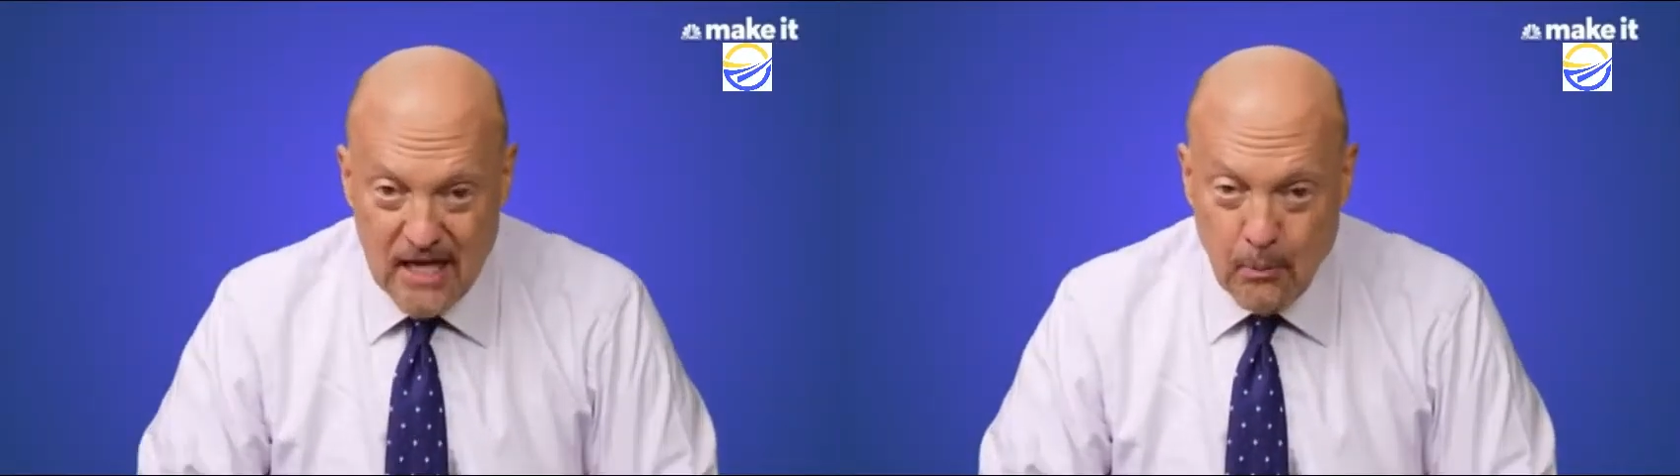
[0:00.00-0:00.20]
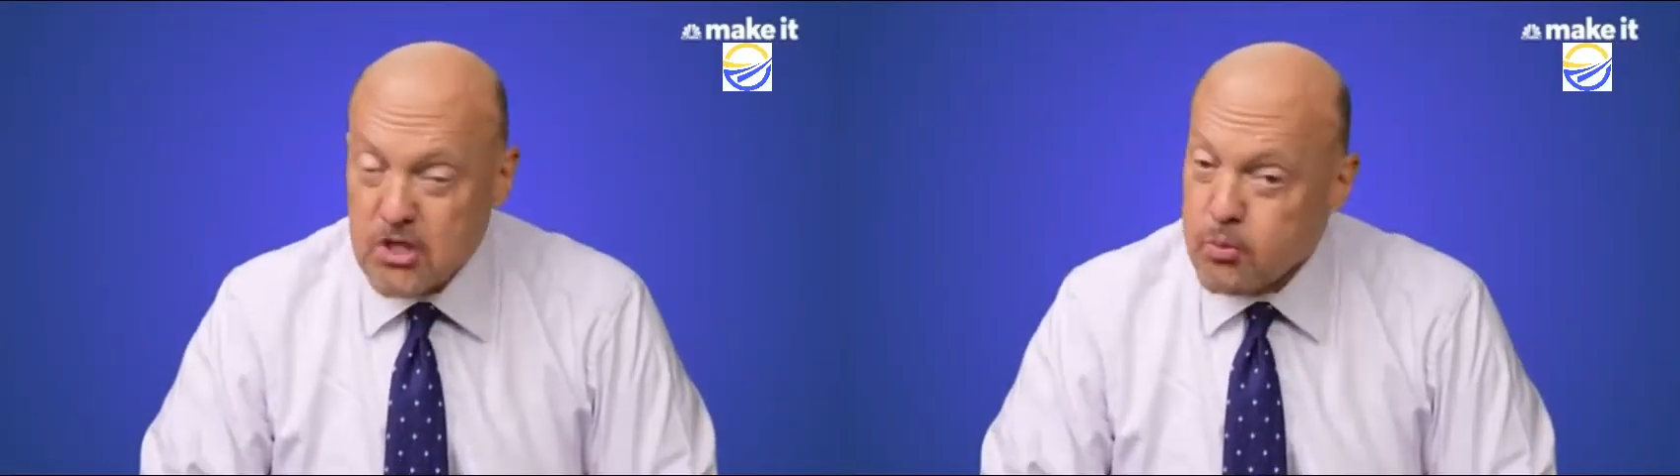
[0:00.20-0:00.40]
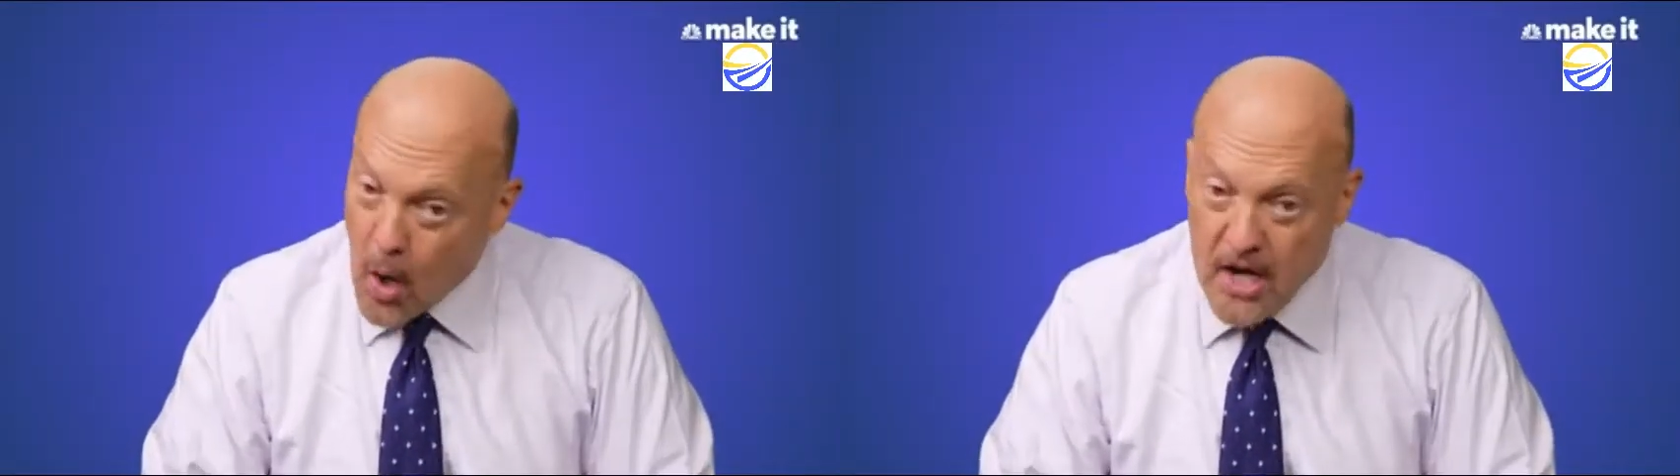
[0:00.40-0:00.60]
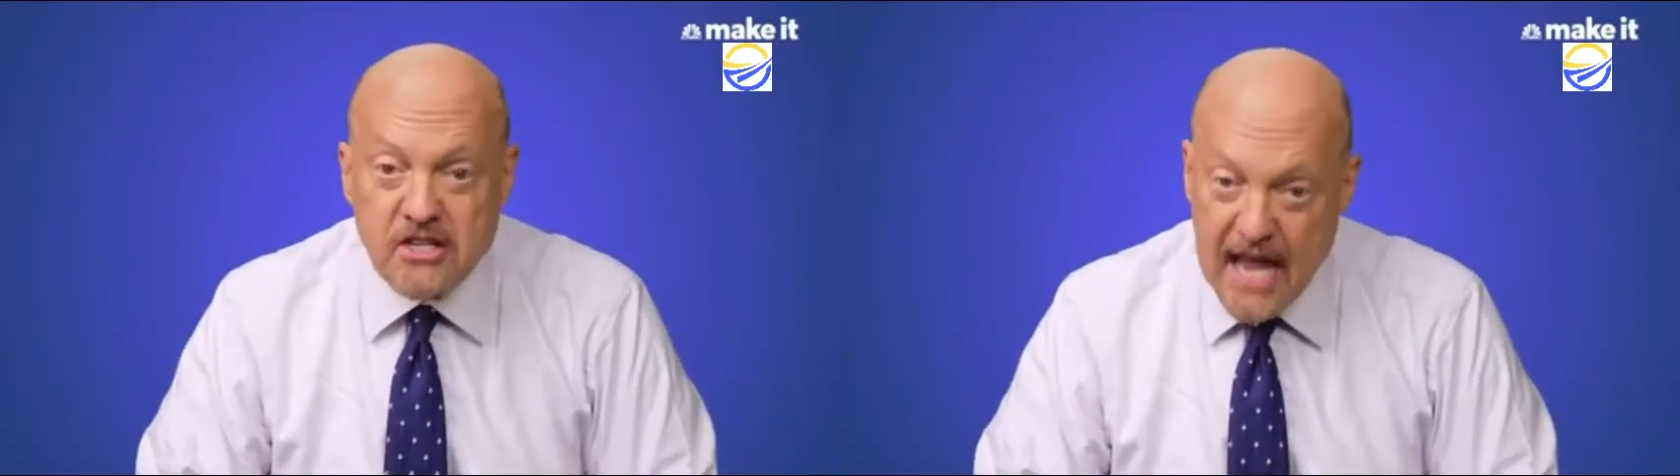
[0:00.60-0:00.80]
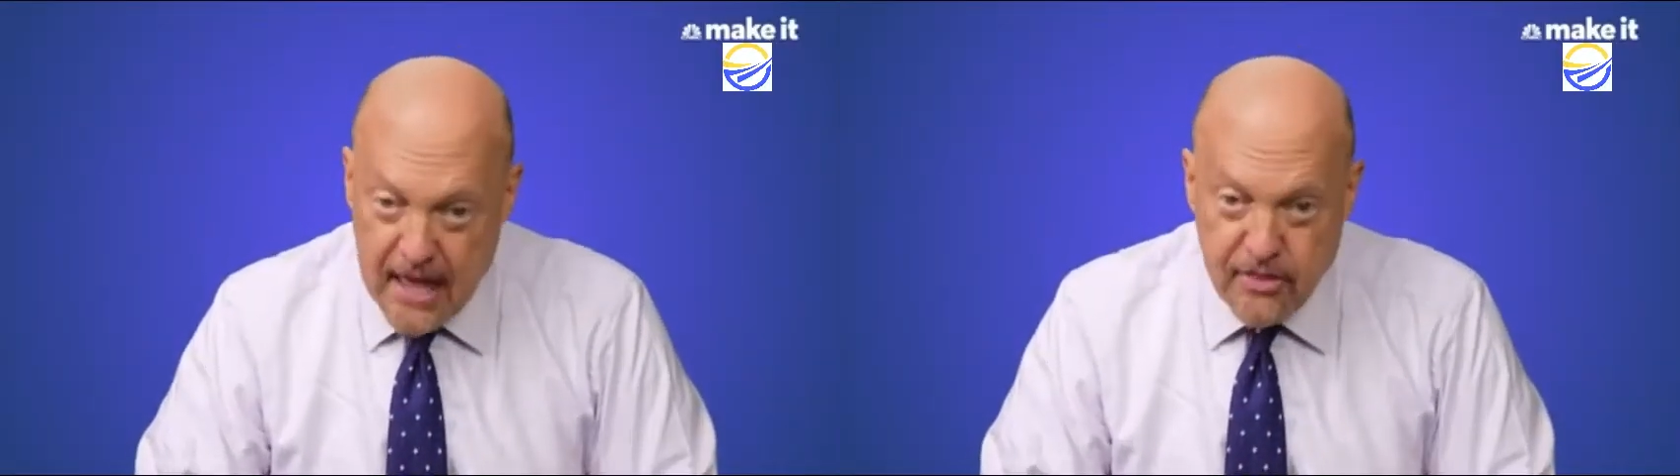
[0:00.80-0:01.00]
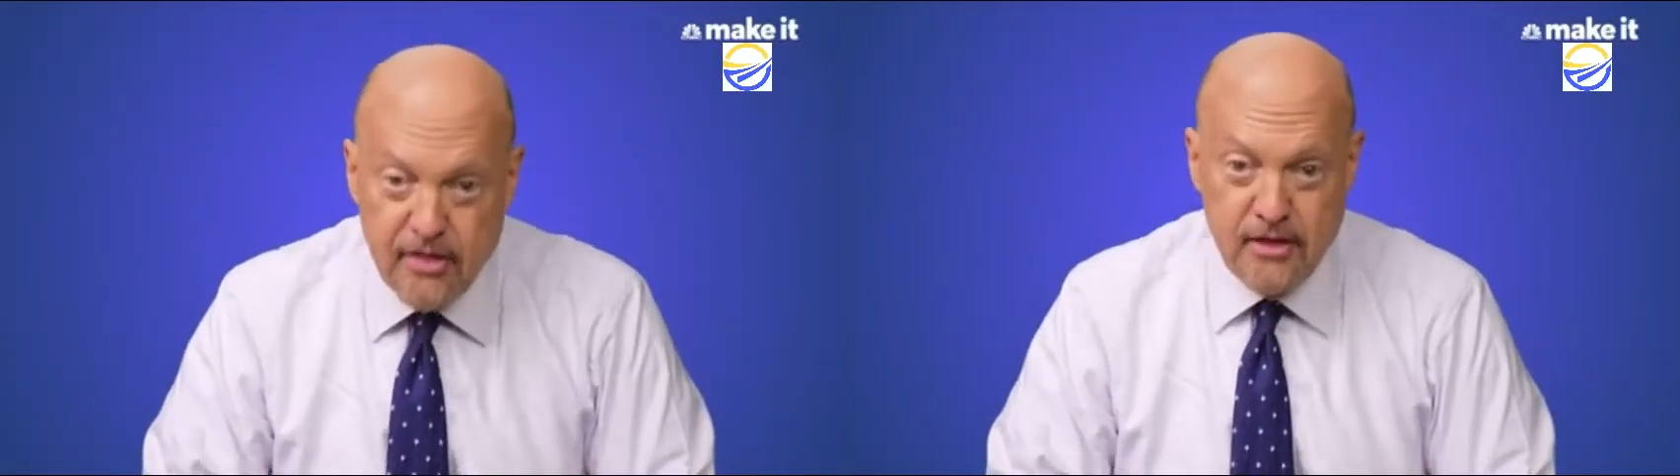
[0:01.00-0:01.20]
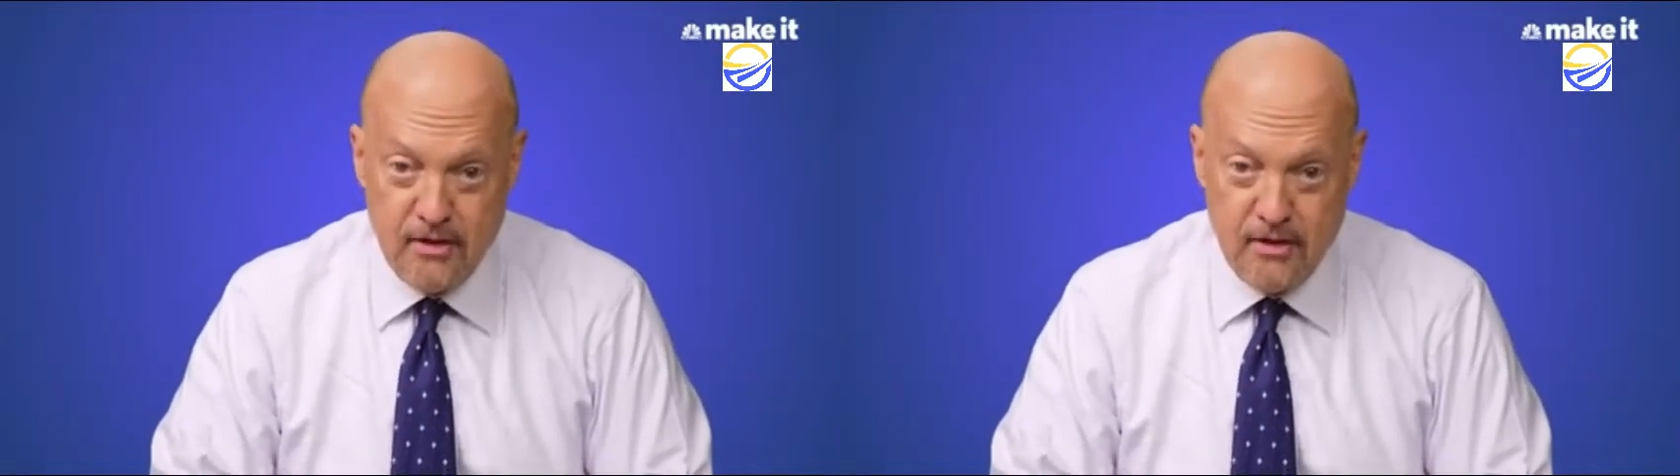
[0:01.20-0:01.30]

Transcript: It was one-tenth